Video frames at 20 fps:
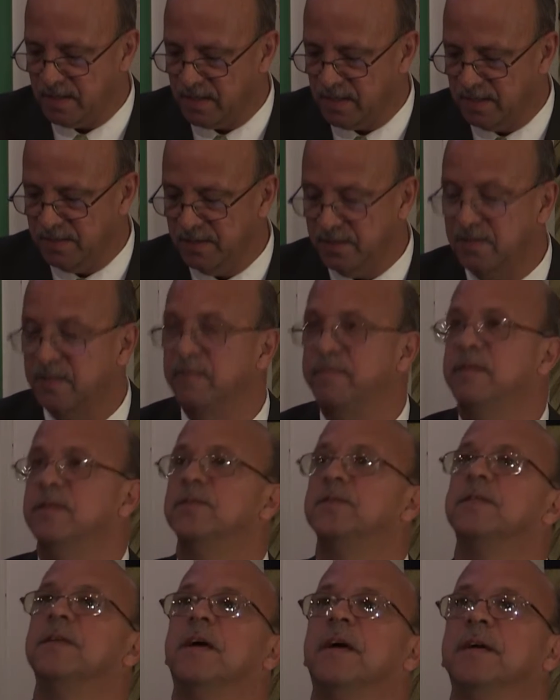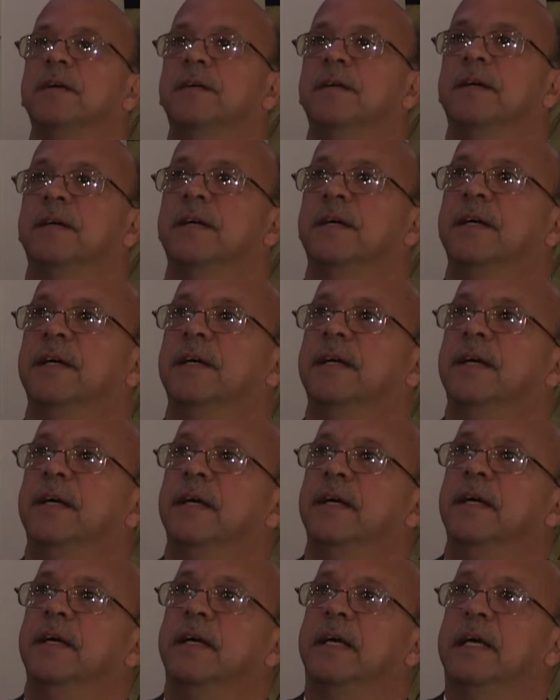on the Tiverton side.
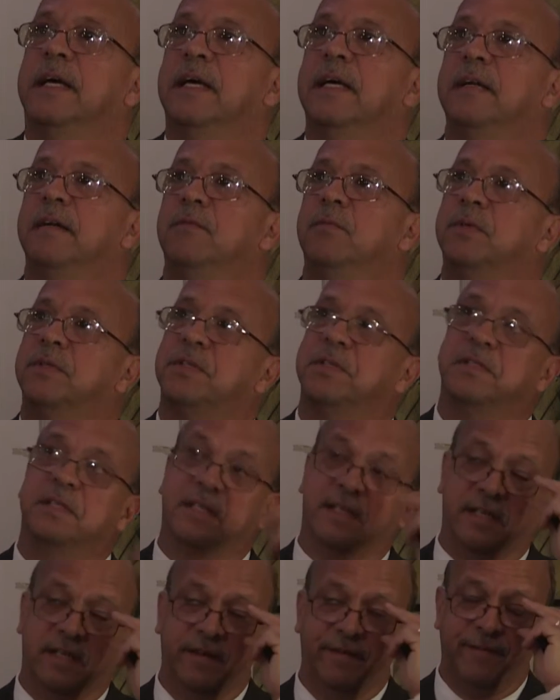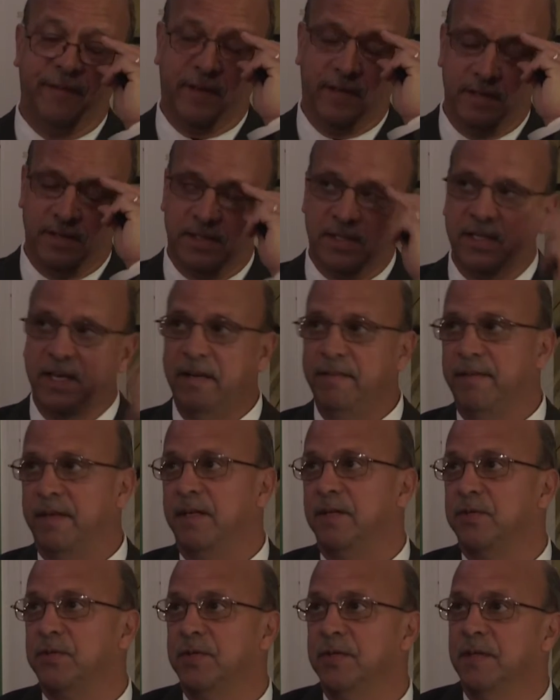And it was a significant
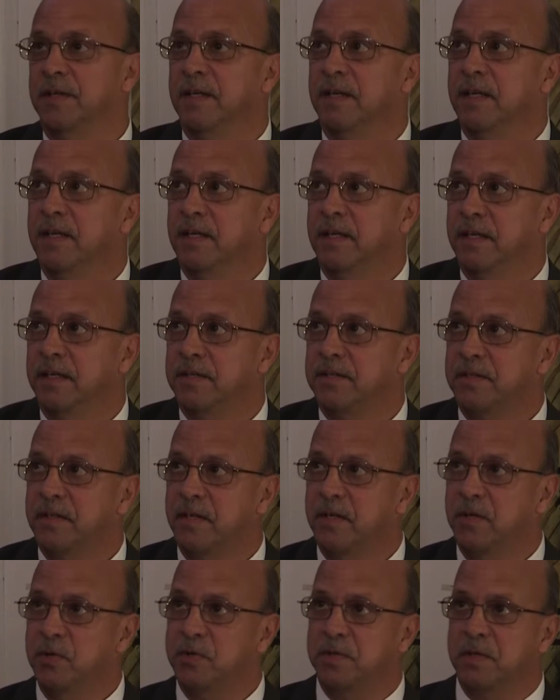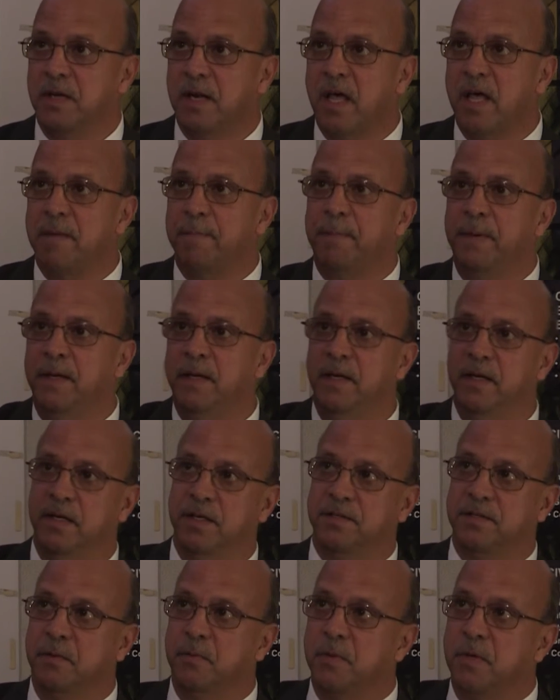savings. Instead of using a lot of
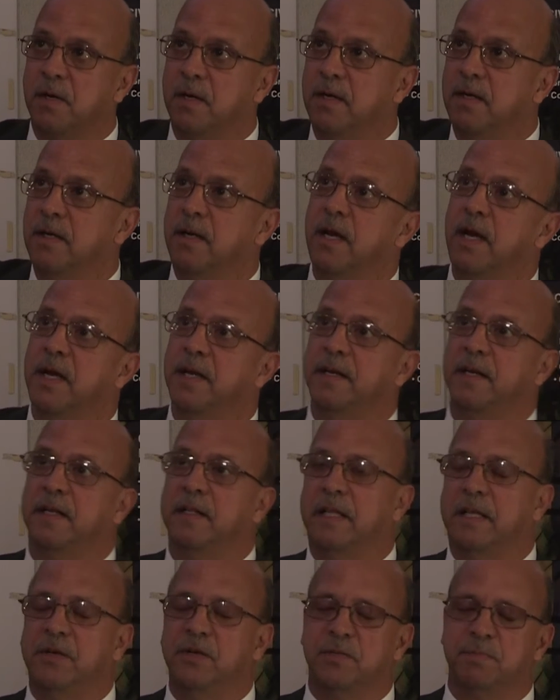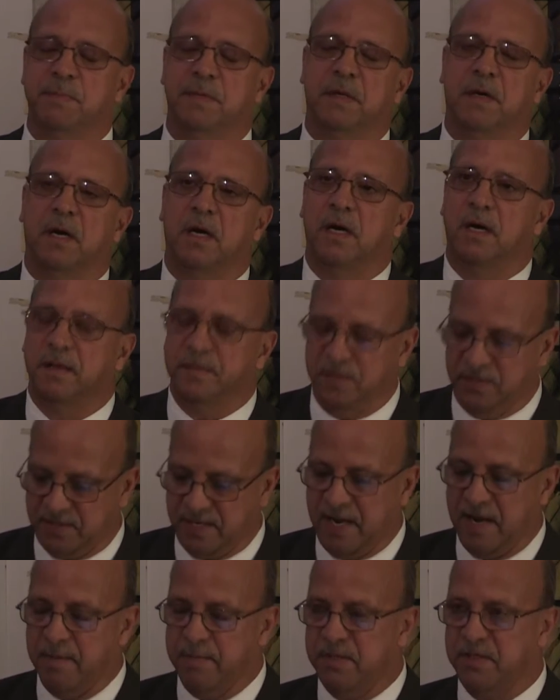piers or online, they used these
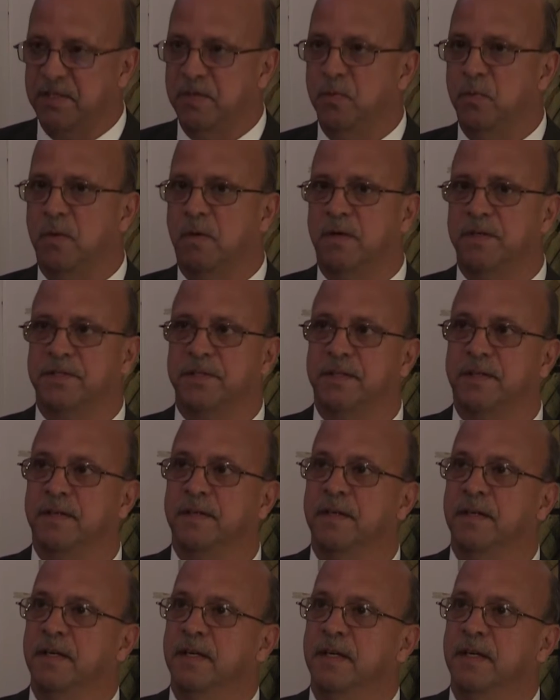MSC walls, and